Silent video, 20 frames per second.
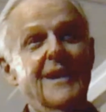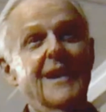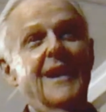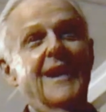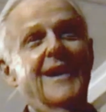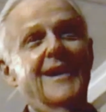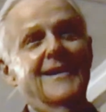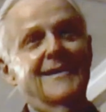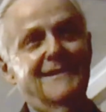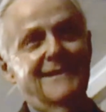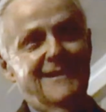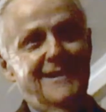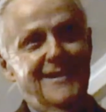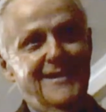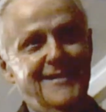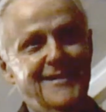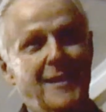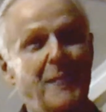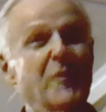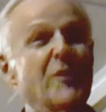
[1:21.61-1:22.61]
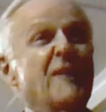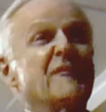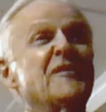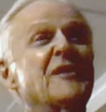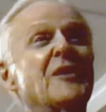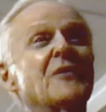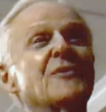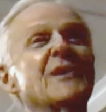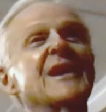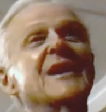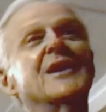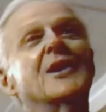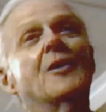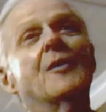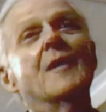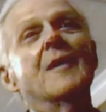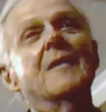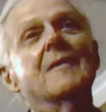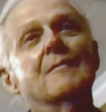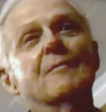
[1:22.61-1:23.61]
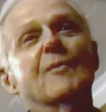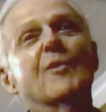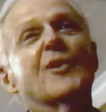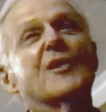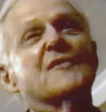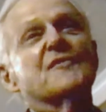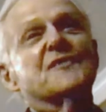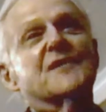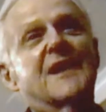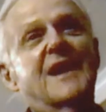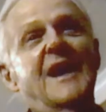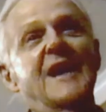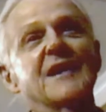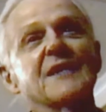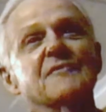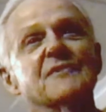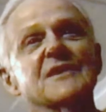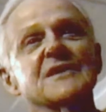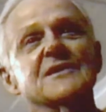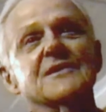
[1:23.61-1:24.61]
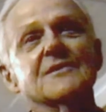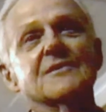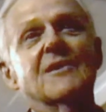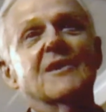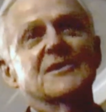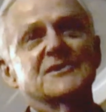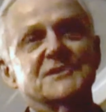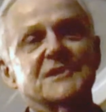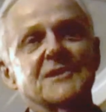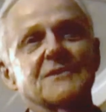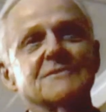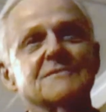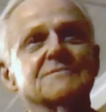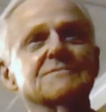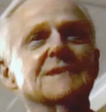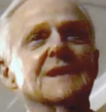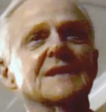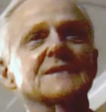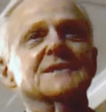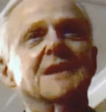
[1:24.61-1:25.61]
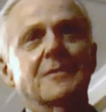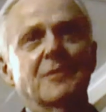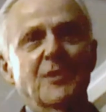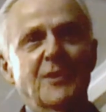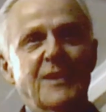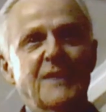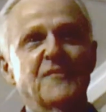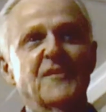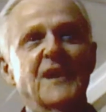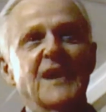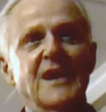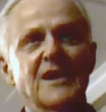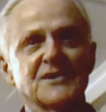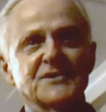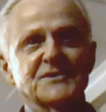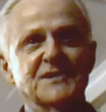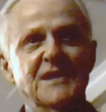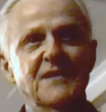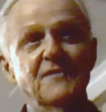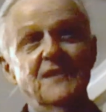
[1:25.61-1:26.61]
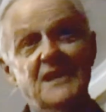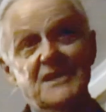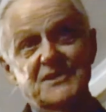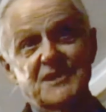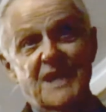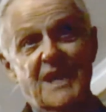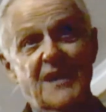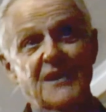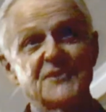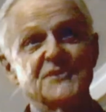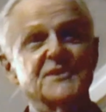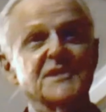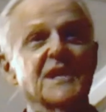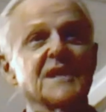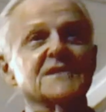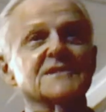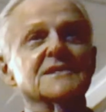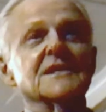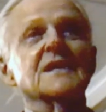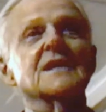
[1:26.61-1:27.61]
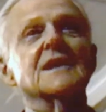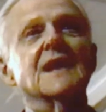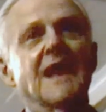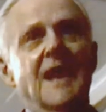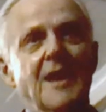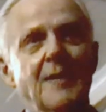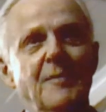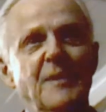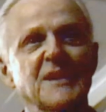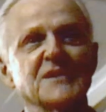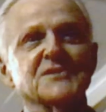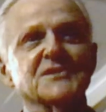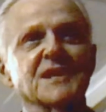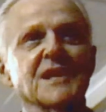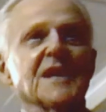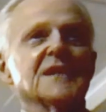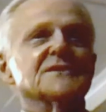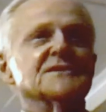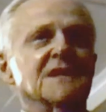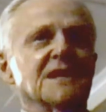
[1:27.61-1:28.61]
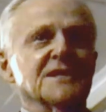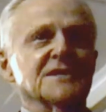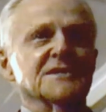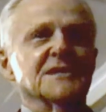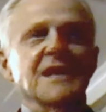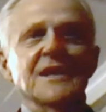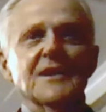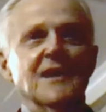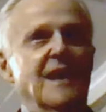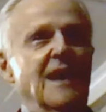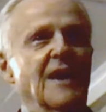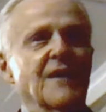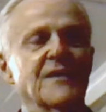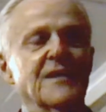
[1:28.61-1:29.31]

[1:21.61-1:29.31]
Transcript: and WFIL radio morphed kind of into also WFIL TV, Channel 6, ABC, as they say now.